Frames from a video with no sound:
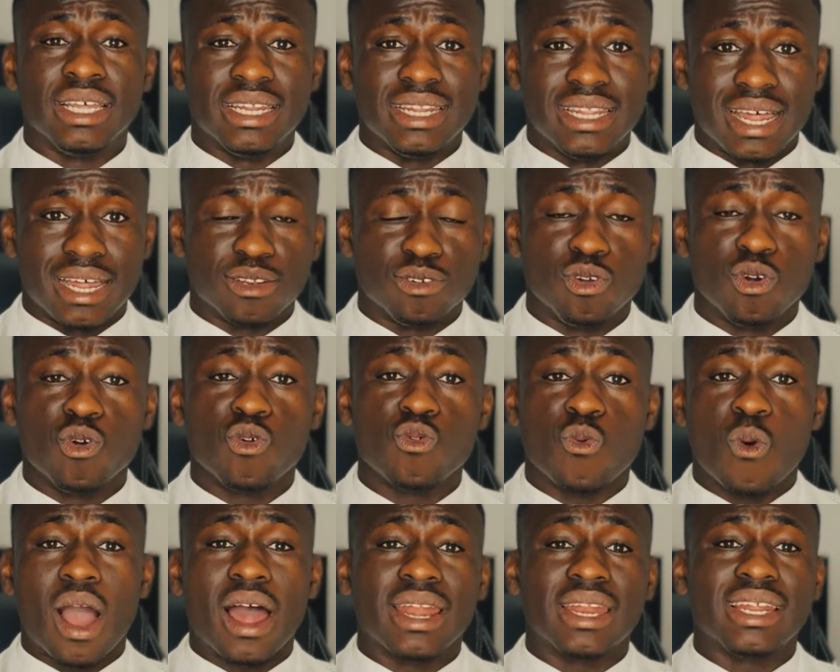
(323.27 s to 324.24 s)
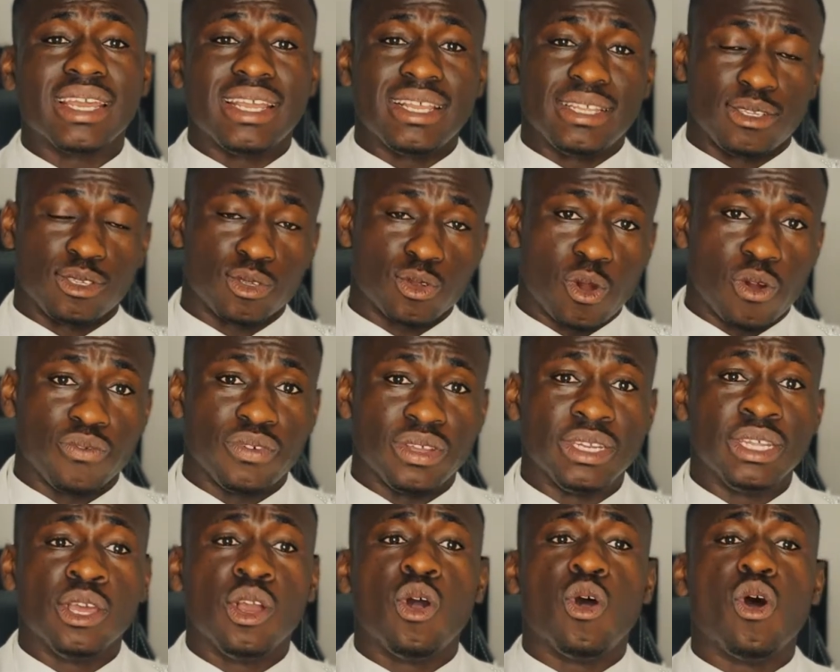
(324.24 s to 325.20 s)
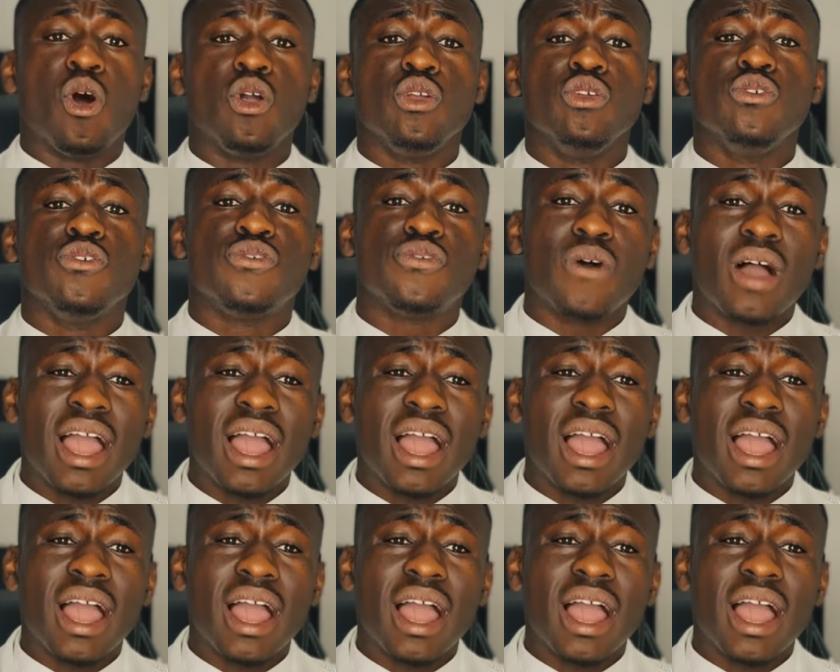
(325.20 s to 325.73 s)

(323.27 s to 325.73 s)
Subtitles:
that no one is solving, or you